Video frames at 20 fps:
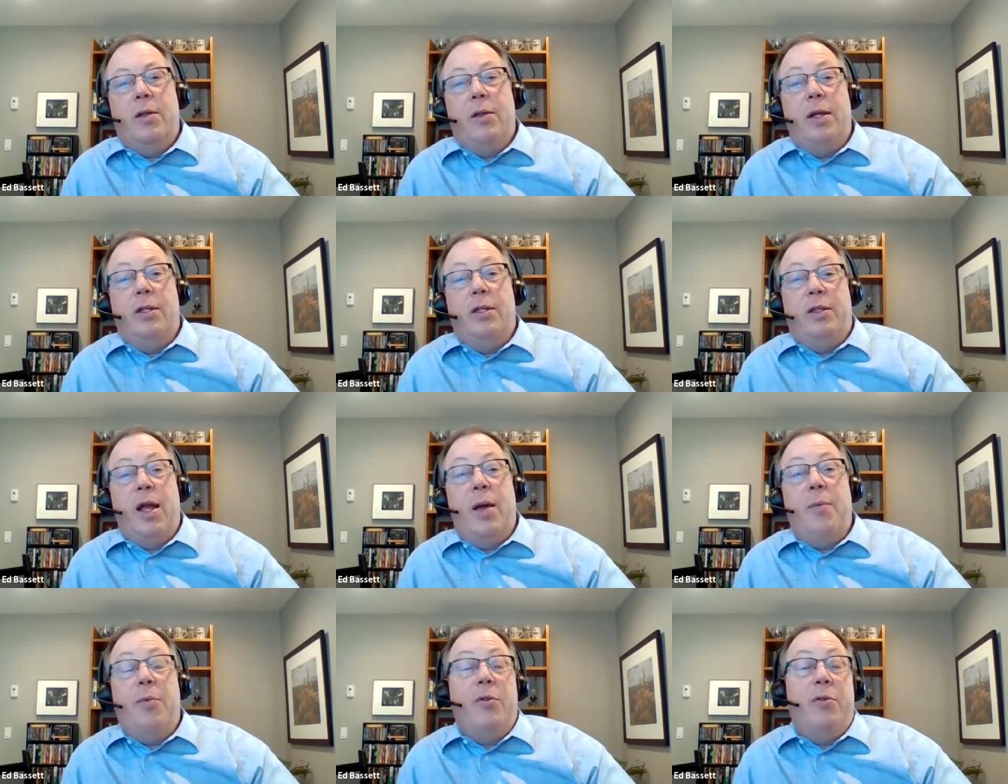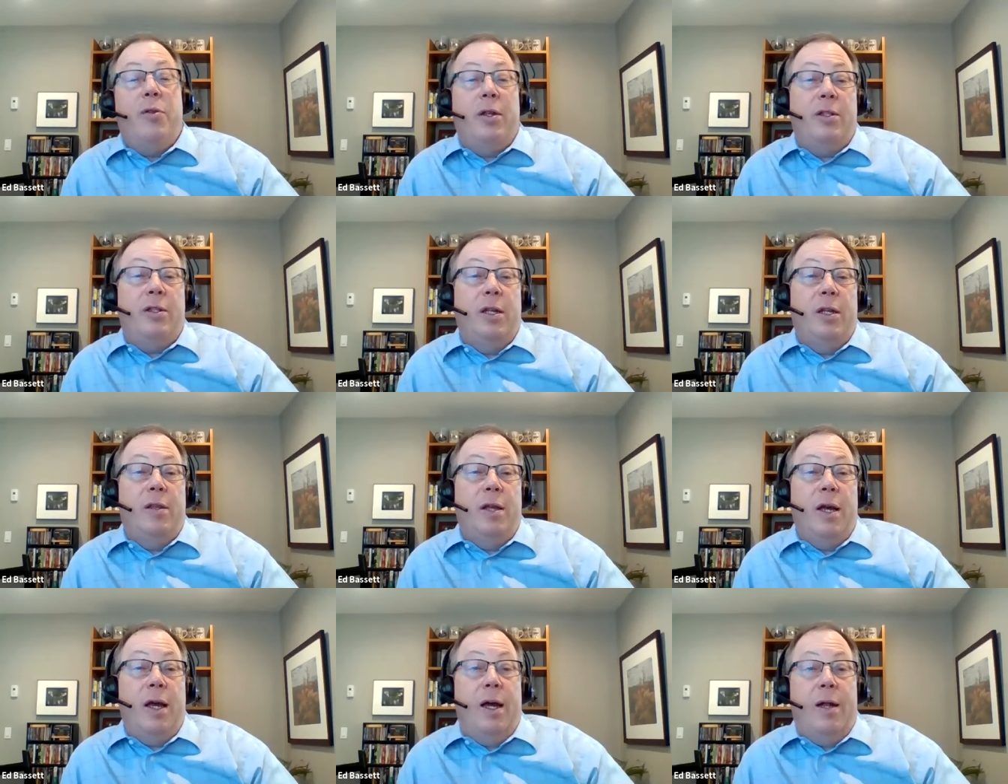the example that's
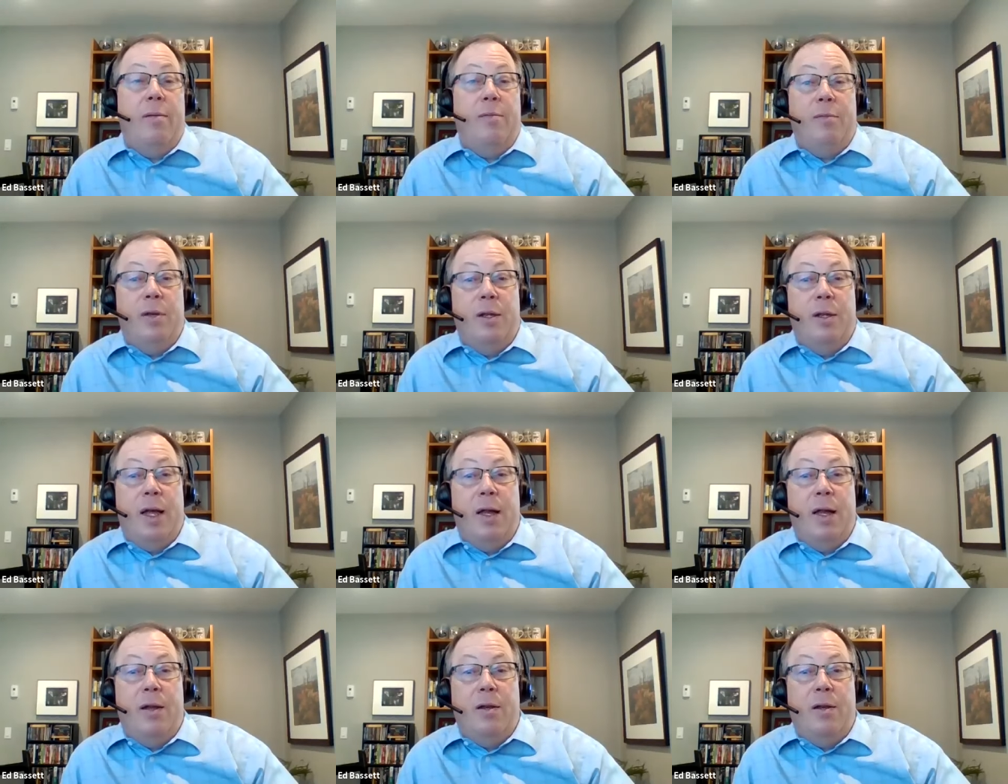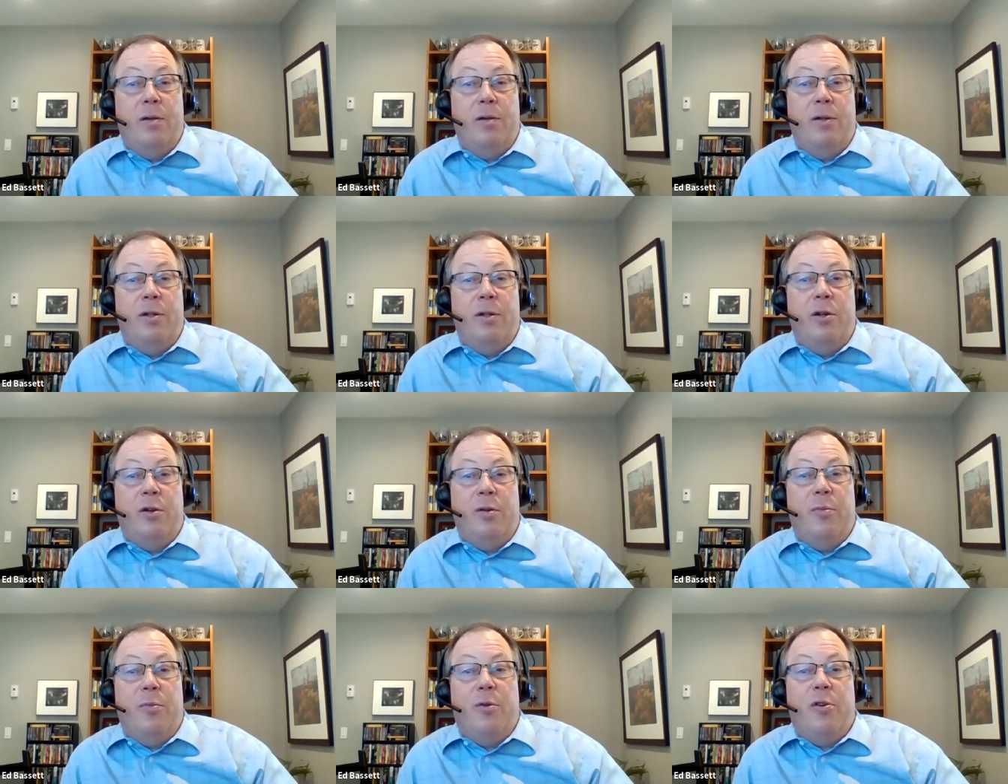in that in that
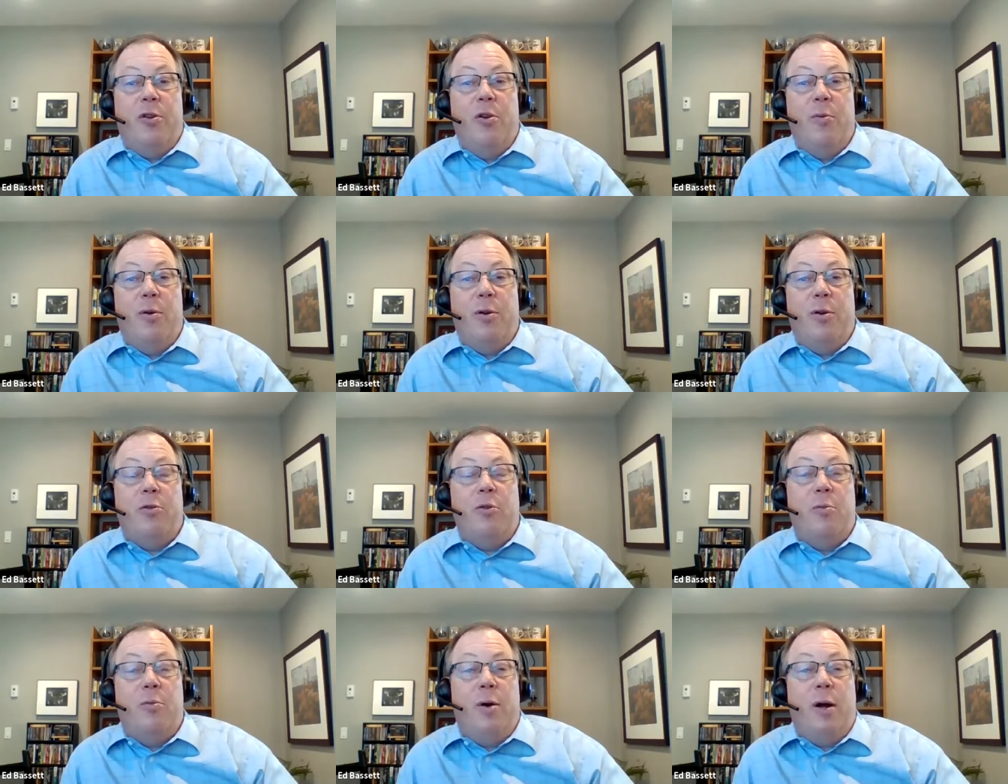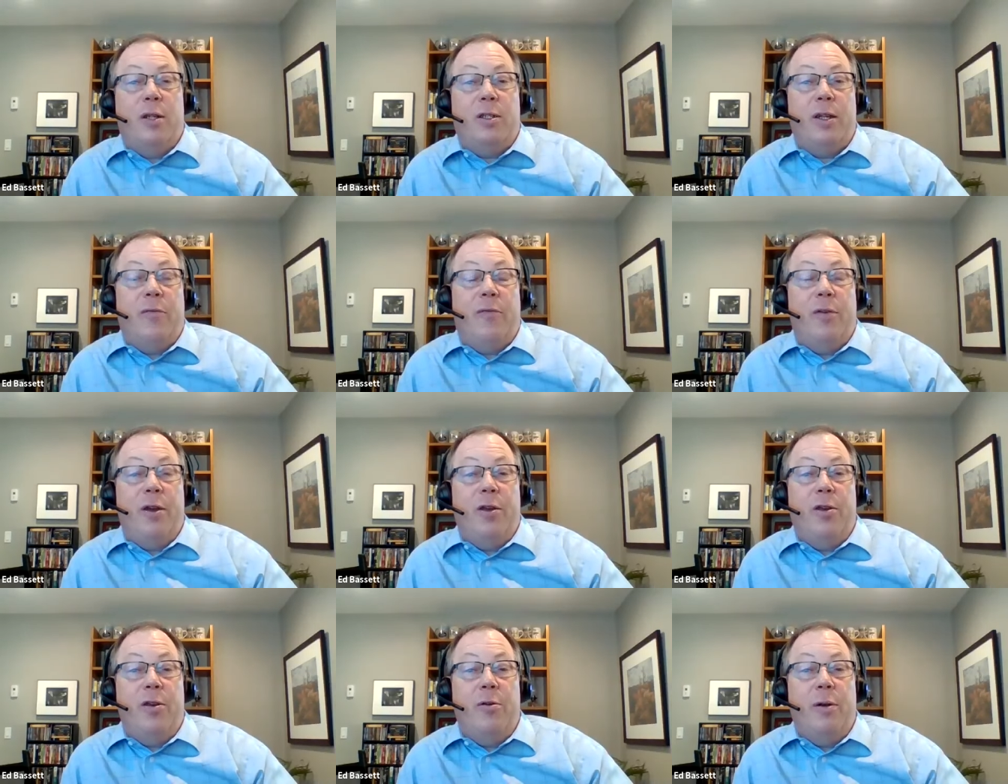DoD procurement toolbox
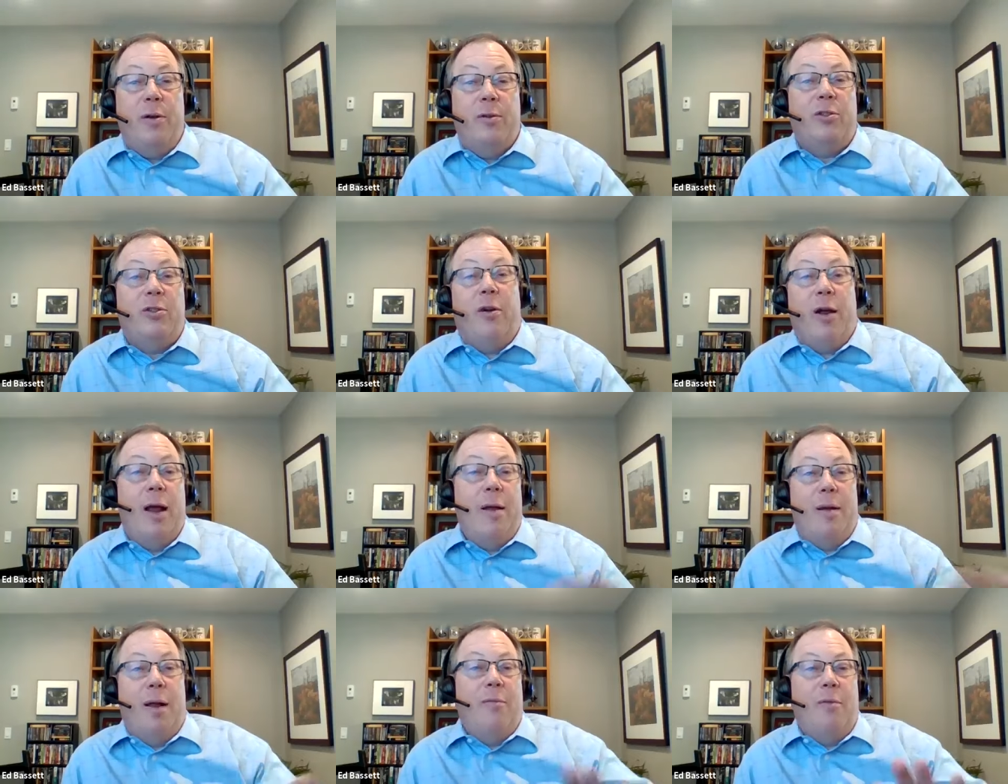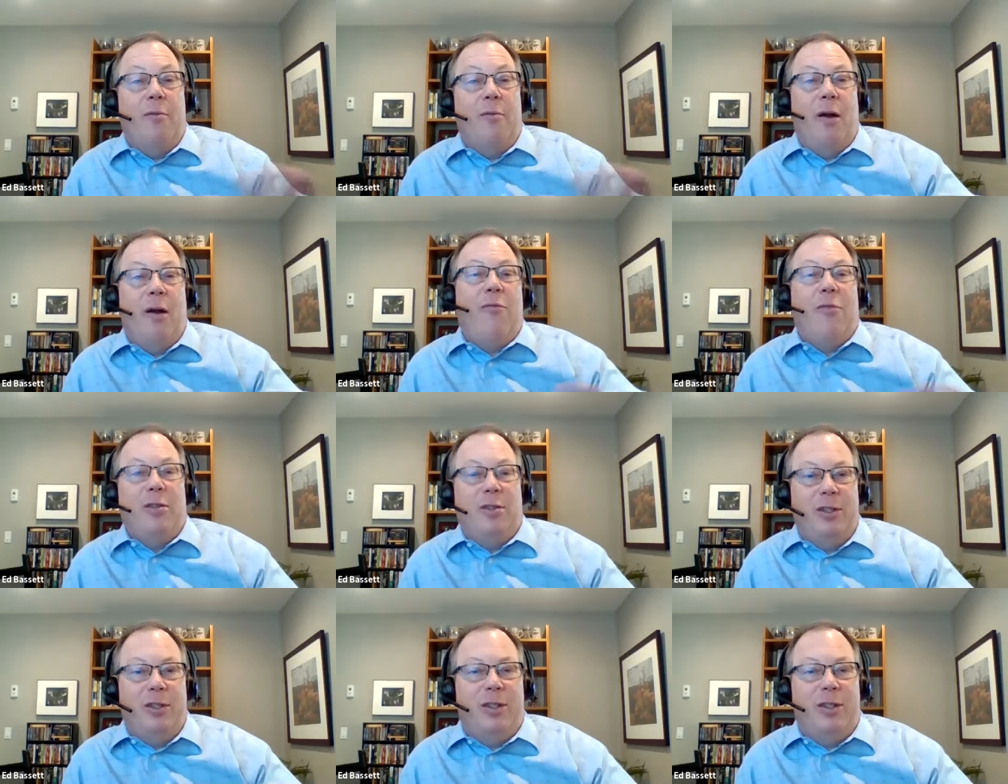FAQ, and I'm sorry, I, am
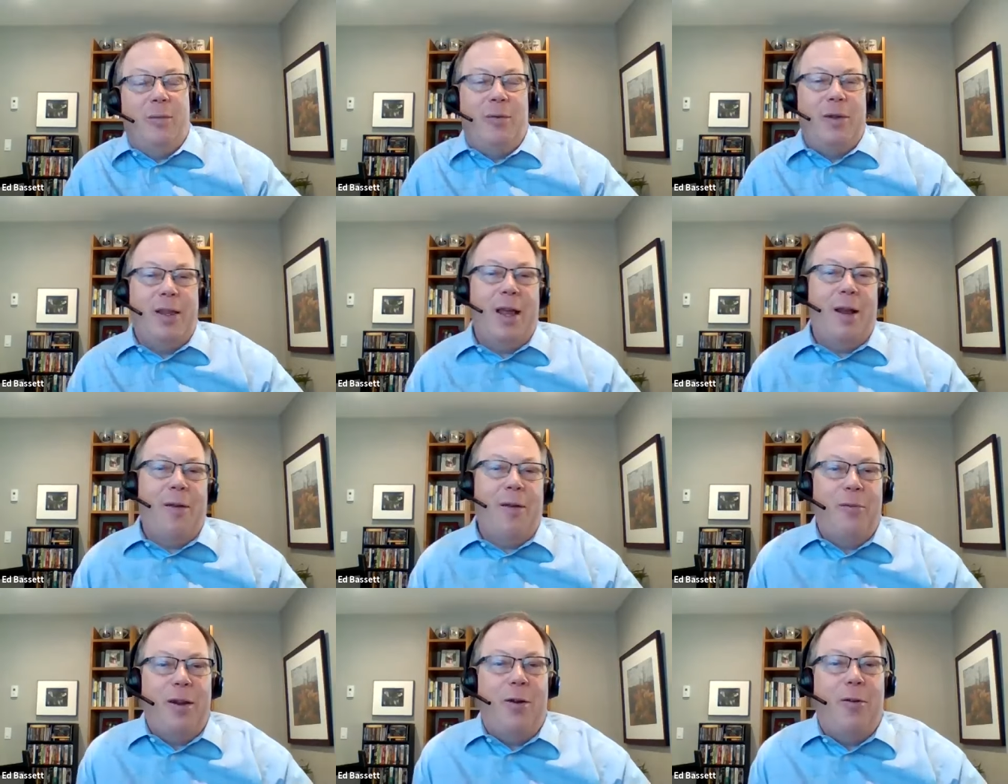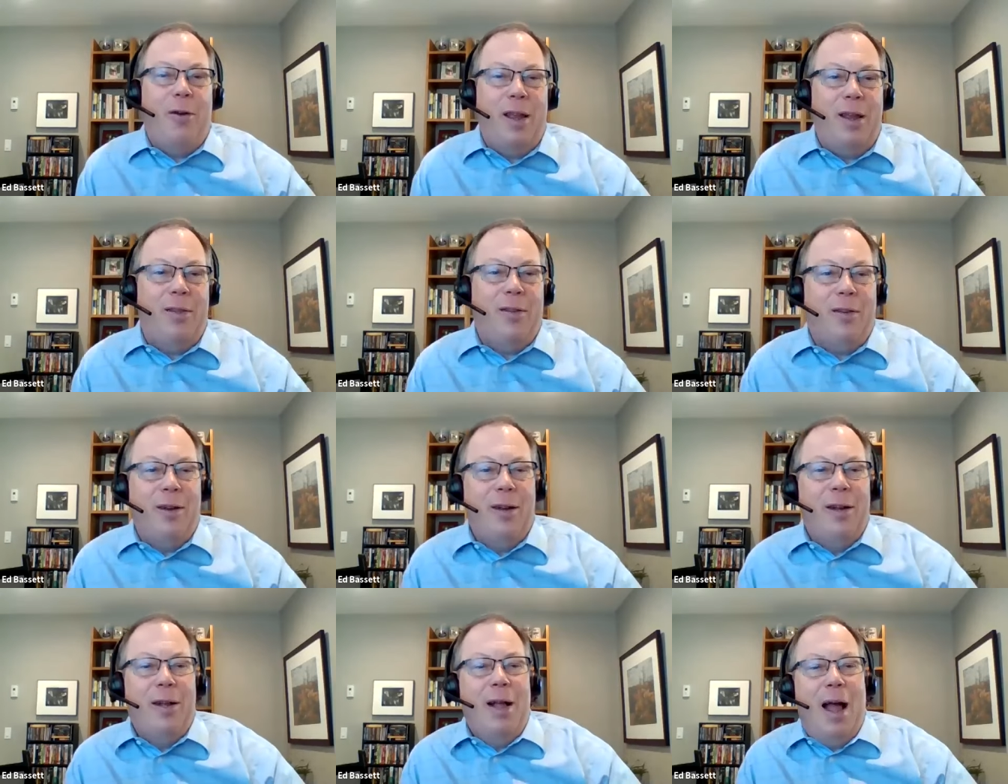referencing something that we don't
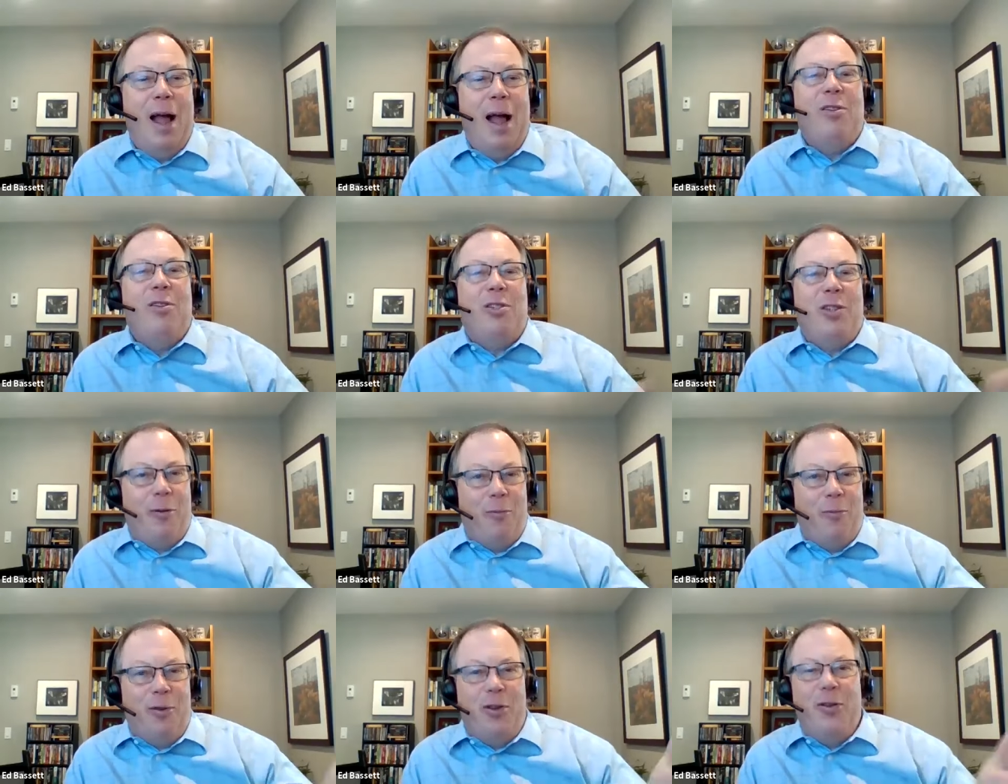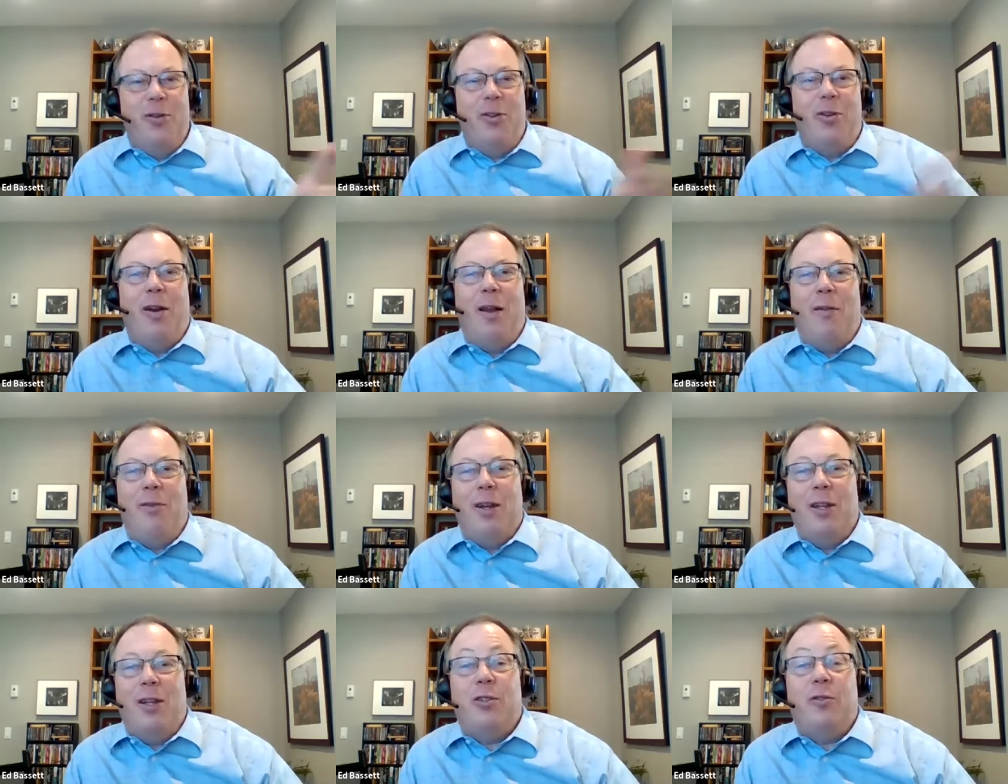either haven't shared with you and don't
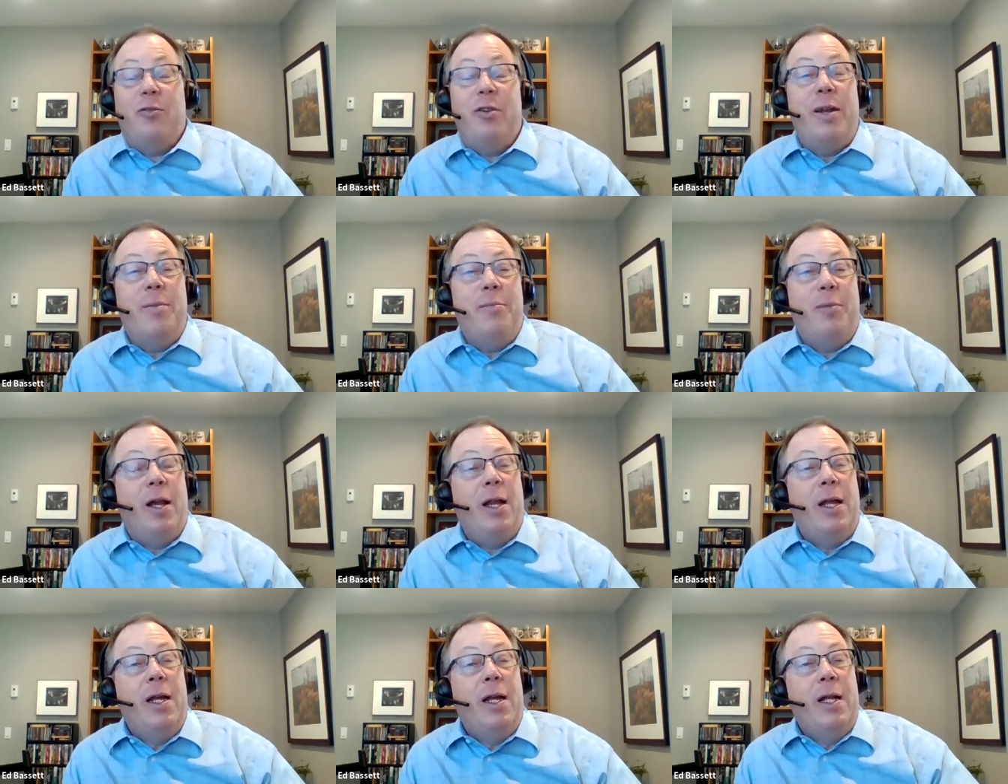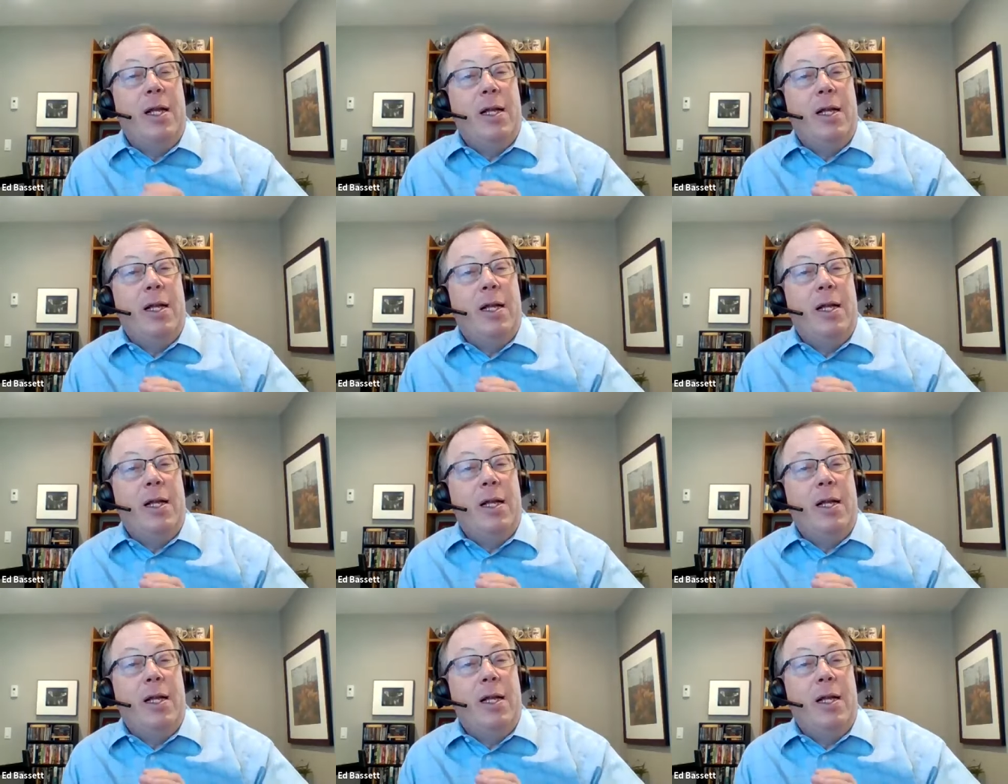have on the screen, but